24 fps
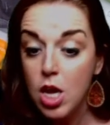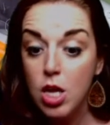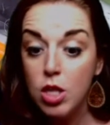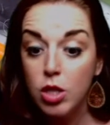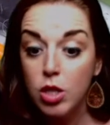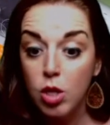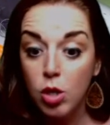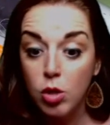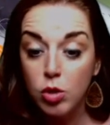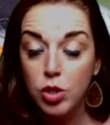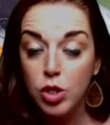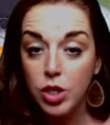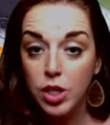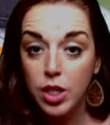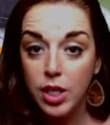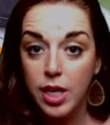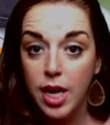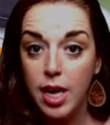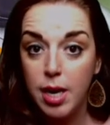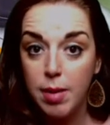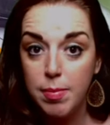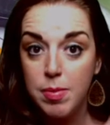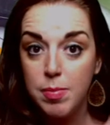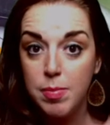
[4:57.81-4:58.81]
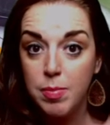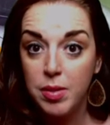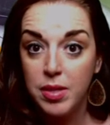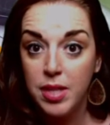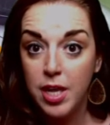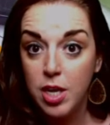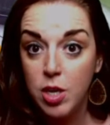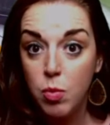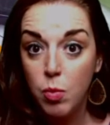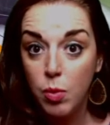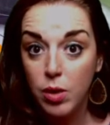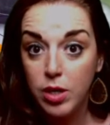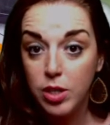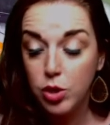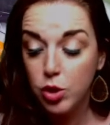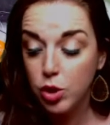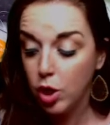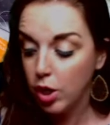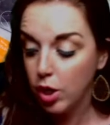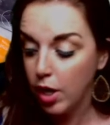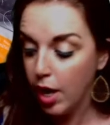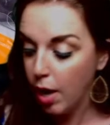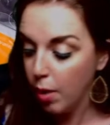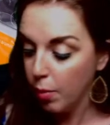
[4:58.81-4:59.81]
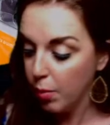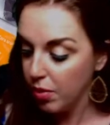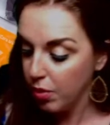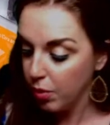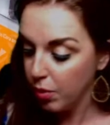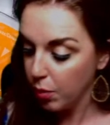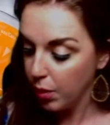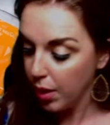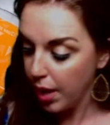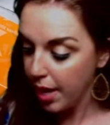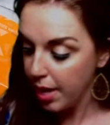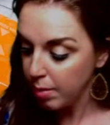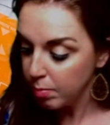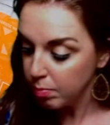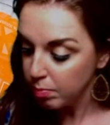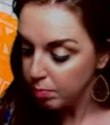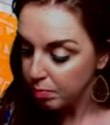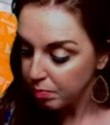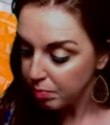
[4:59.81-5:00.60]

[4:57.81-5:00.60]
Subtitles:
Those are the kind of people that you want to start out with, okay?